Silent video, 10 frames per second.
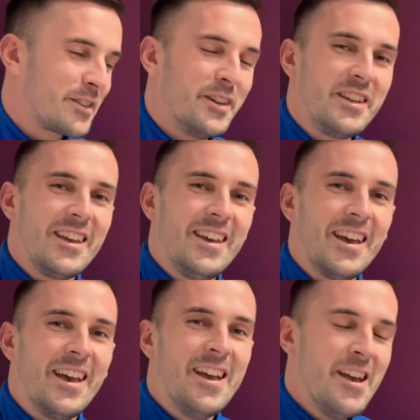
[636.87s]
So
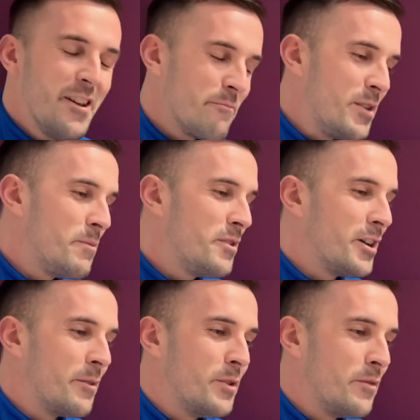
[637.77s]
yeah, maybe
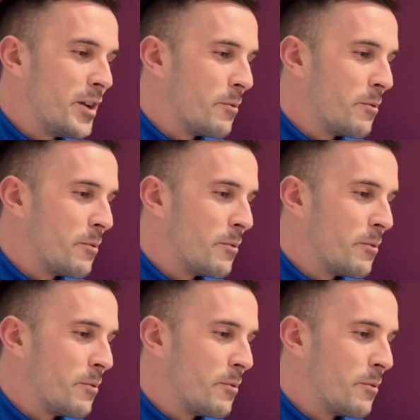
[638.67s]
not a movie.